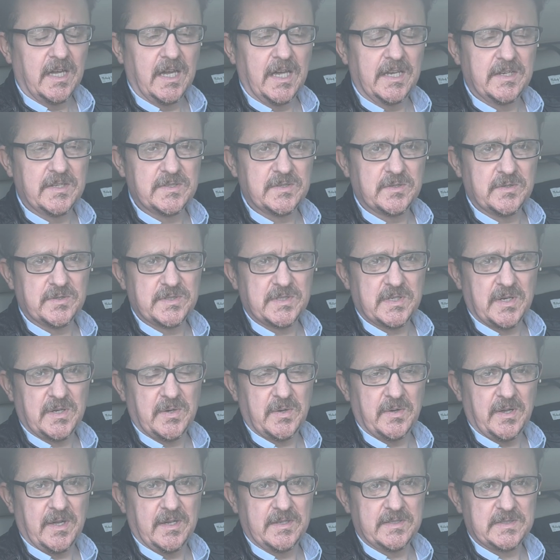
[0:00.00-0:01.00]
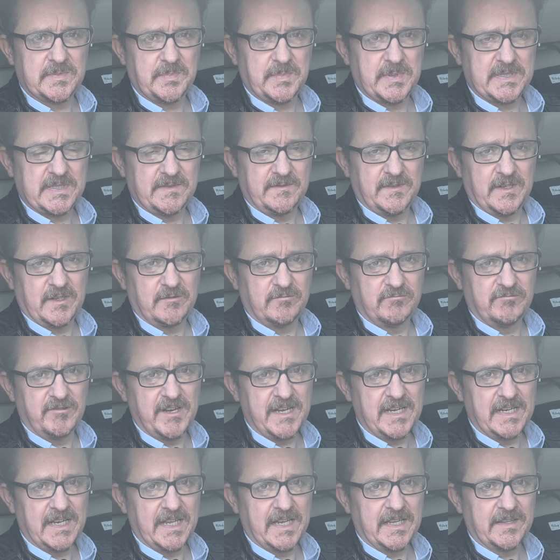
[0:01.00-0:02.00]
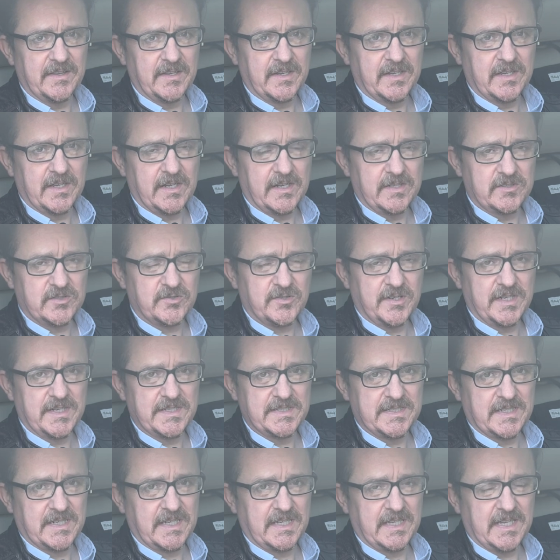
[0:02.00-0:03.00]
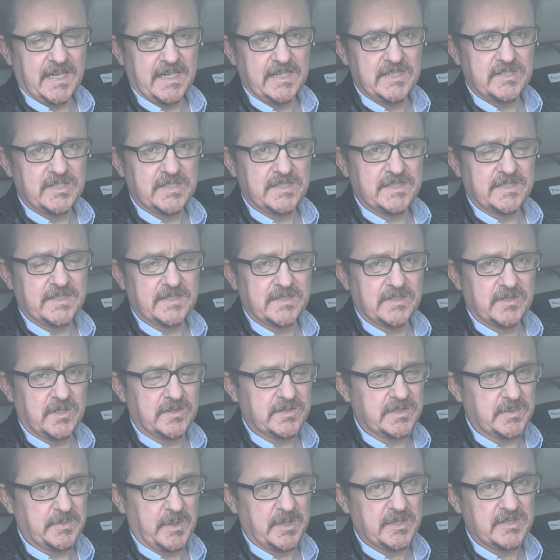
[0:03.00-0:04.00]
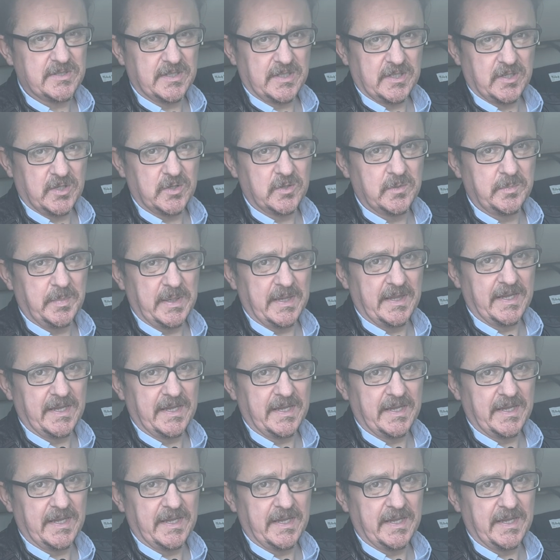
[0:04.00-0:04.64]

and there's also a specific relay that triggers and engages the starter motor, it could be